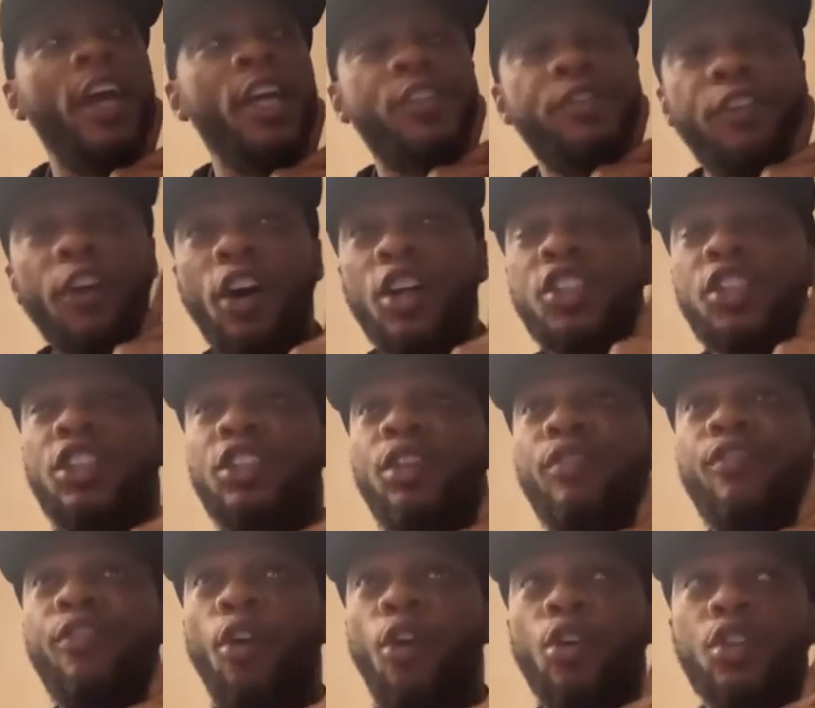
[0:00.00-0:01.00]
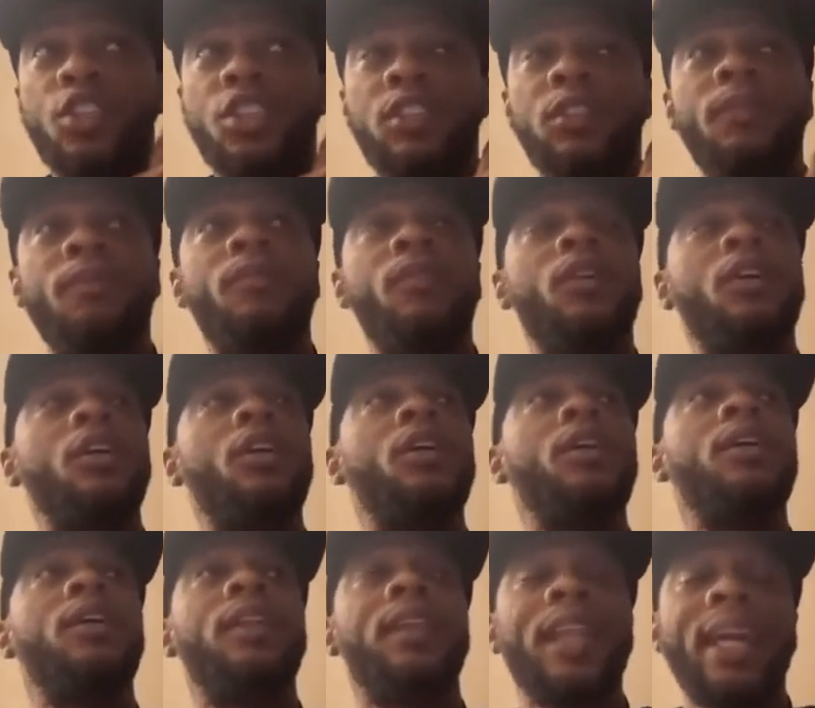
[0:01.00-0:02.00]
As far as the divorce,
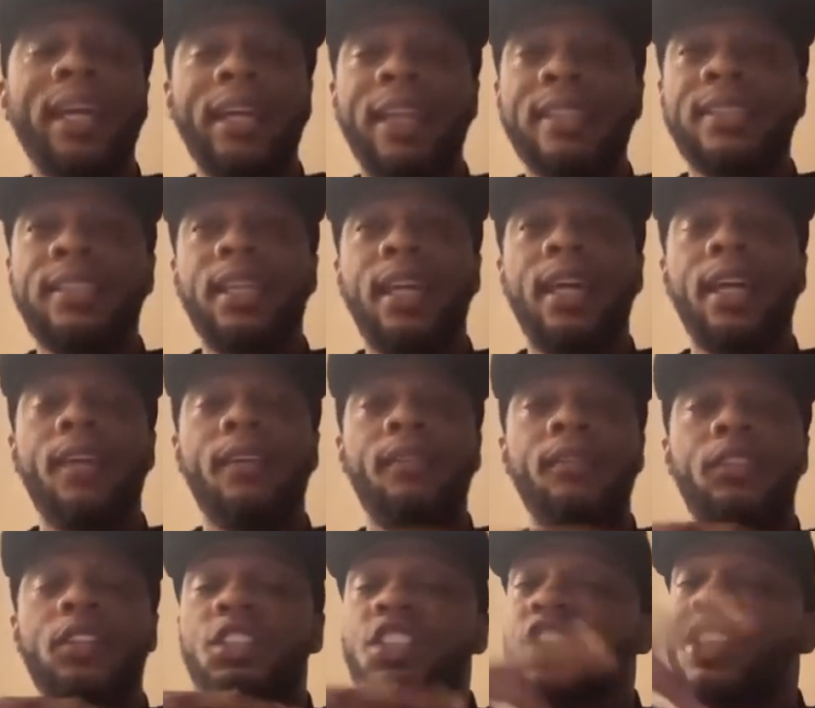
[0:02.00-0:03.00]
like I said,